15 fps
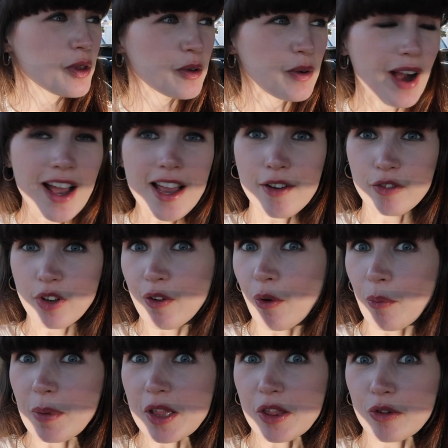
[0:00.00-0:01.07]
So I have
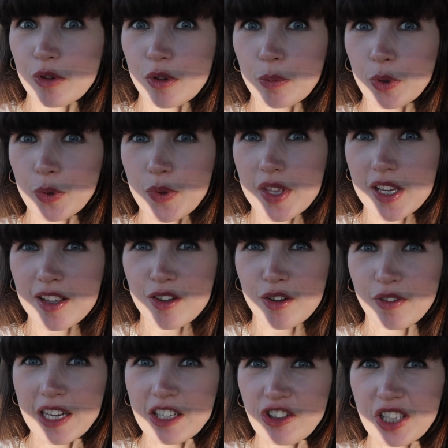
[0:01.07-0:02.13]
never been through the process
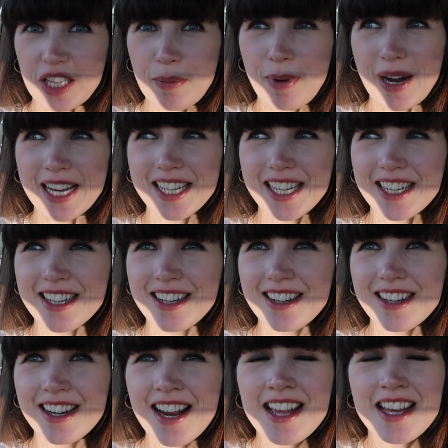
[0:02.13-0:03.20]
of actually buying a
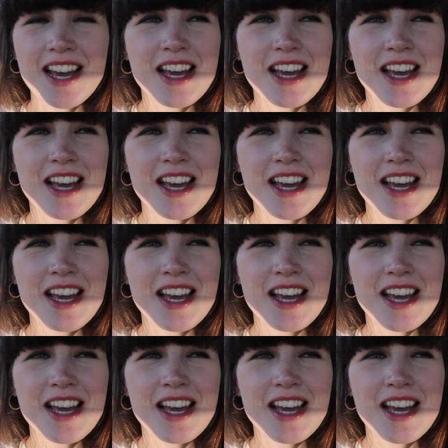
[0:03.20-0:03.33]
car.